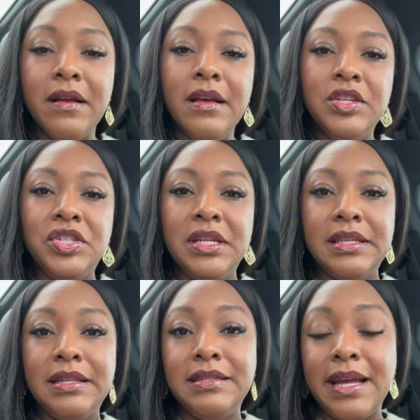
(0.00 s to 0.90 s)
She's
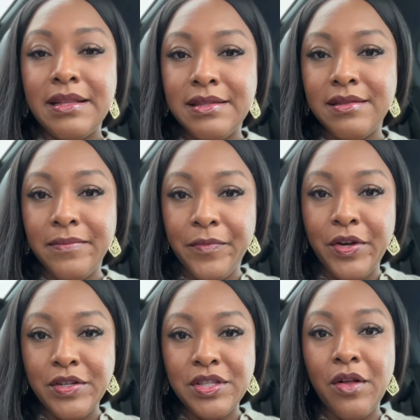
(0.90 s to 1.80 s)
in dance
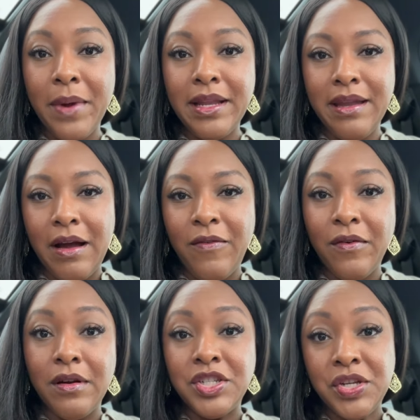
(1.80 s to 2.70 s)
rehearsal right now
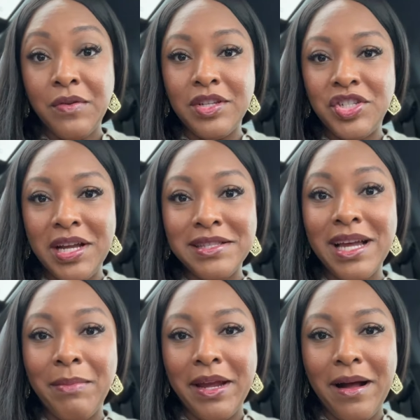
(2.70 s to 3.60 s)
for a show that she has
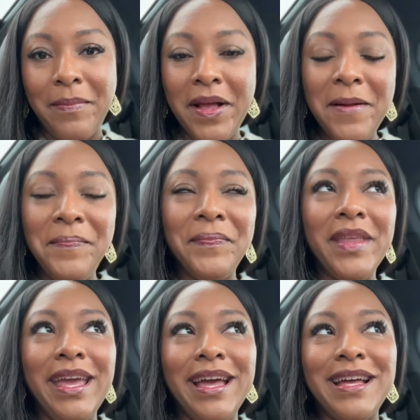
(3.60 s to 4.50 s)
coming up.
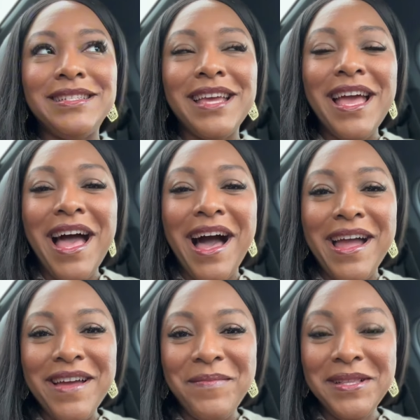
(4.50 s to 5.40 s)
And I
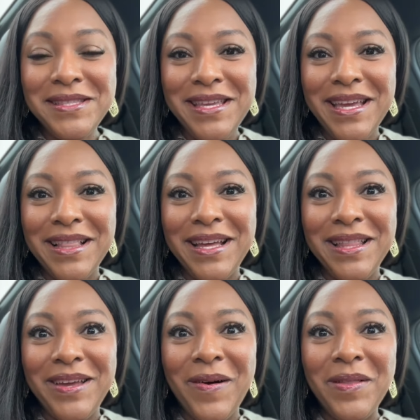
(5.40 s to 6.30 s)
have been seeing
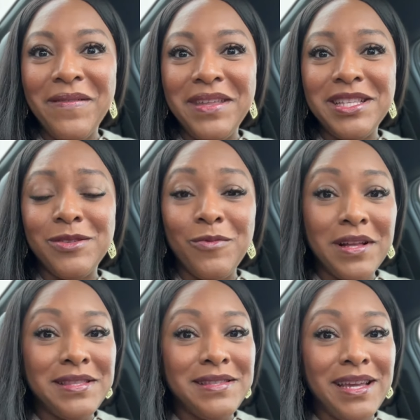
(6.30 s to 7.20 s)
lately all of these
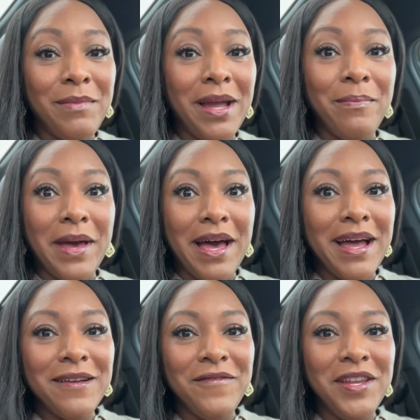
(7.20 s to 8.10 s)
what's in my
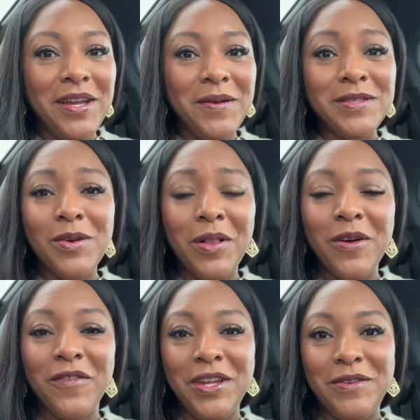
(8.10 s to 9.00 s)
bag videos all
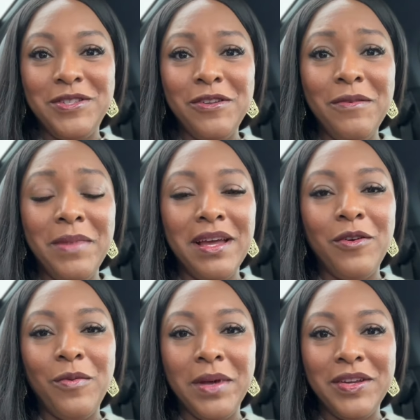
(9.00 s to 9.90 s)
over YouTube, and
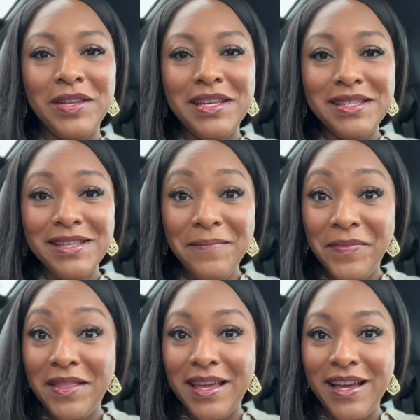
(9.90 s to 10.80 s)
oh my goodness,
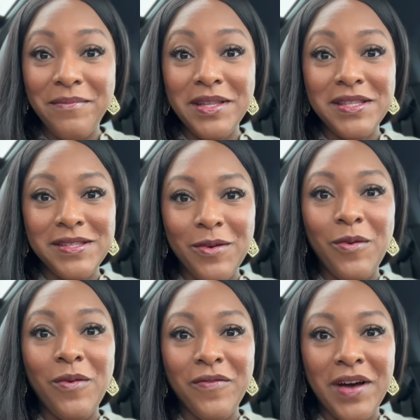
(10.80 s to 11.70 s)
they have been
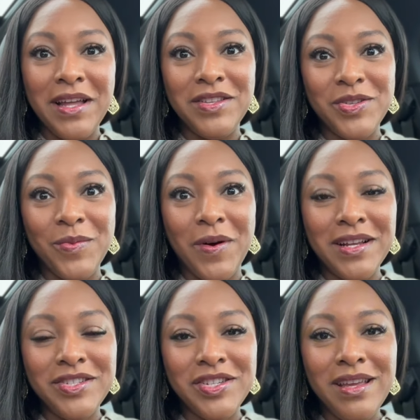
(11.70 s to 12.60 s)
so fun to
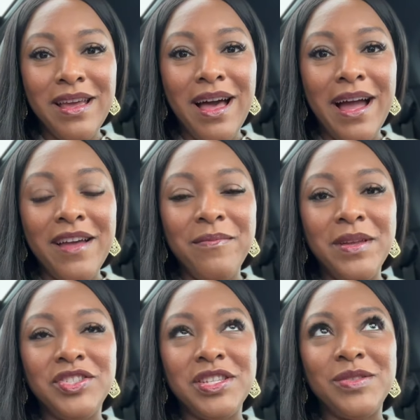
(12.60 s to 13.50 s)
watch. I have
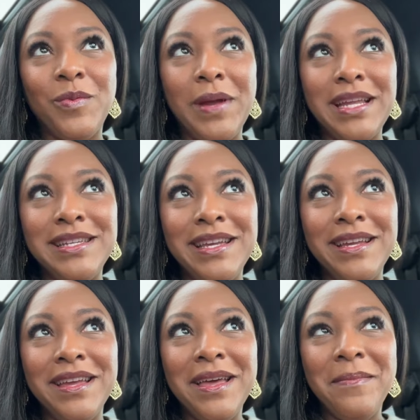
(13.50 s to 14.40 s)
been just
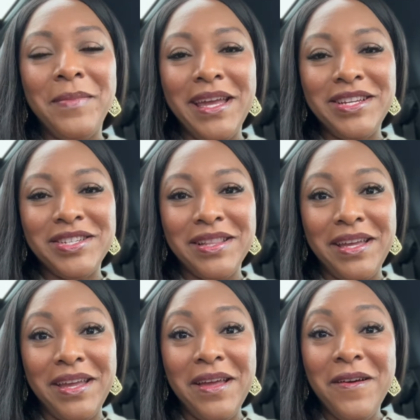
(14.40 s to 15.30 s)
waiting
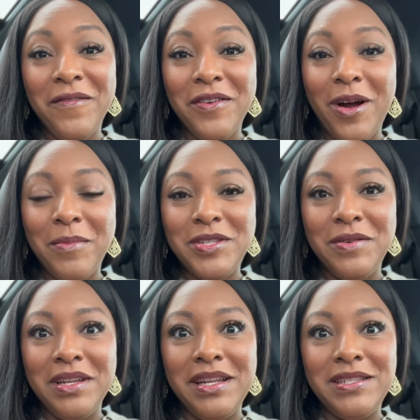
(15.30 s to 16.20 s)
patiently for an
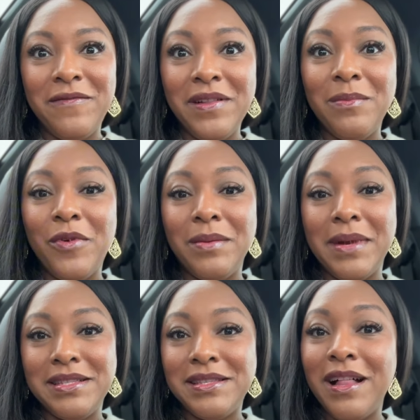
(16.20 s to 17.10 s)
opportunity to film one
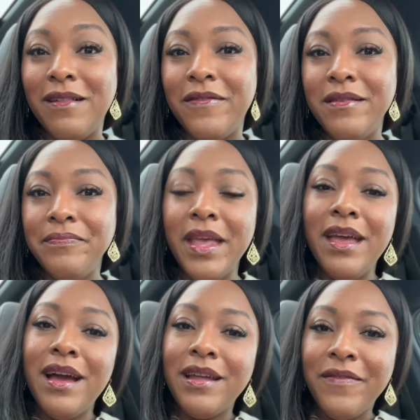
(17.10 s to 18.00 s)
myself.
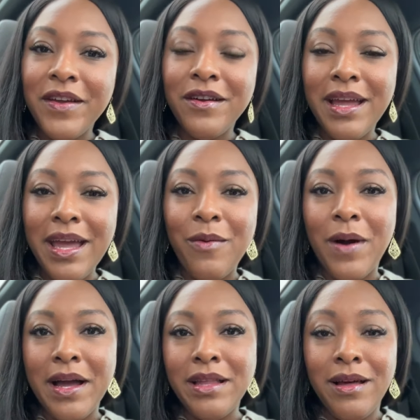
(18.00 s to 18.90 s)
And I figured, hey,
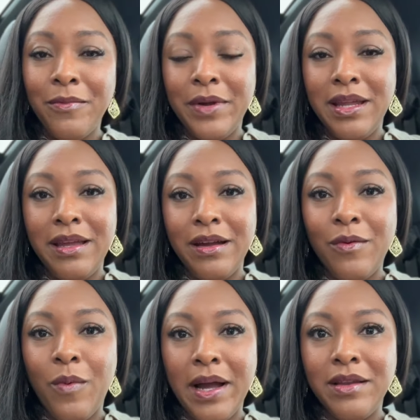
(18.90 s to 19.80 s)
while I'm waiting here,
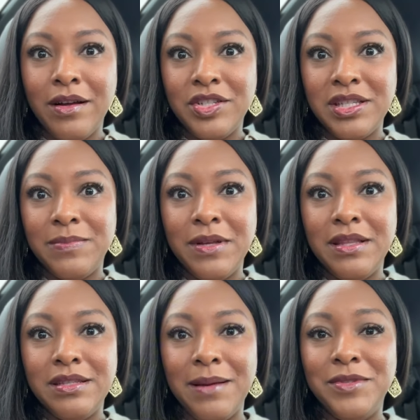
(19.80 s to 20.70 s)
why not just put
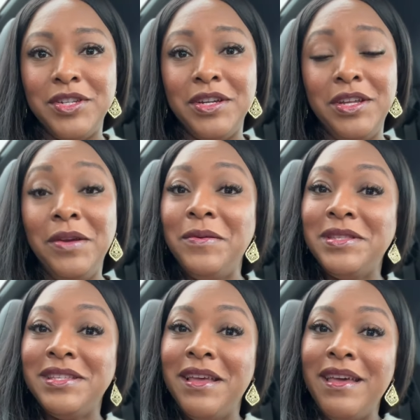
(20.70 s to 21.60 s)
the time to good
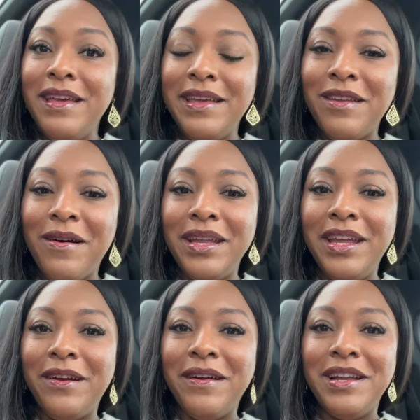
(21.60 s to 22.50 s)
use, get on
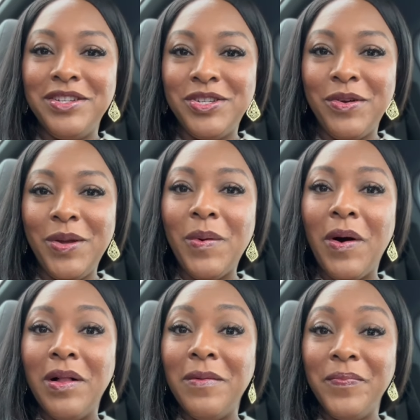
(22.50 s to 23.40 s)
here and show you
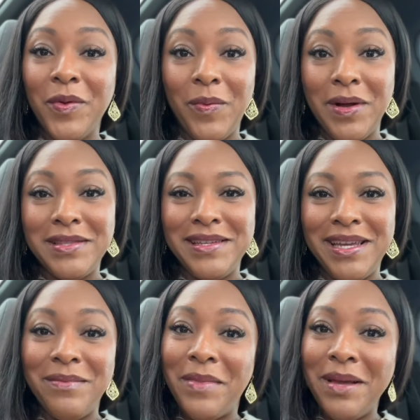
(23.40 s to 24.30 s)
all what's
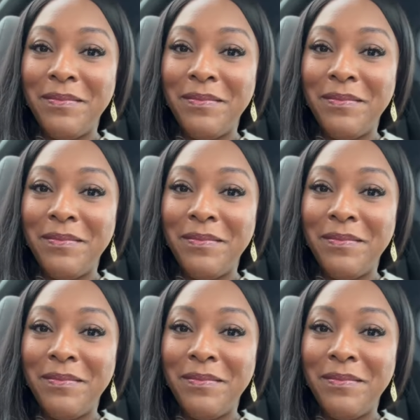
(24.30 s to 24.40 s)
in my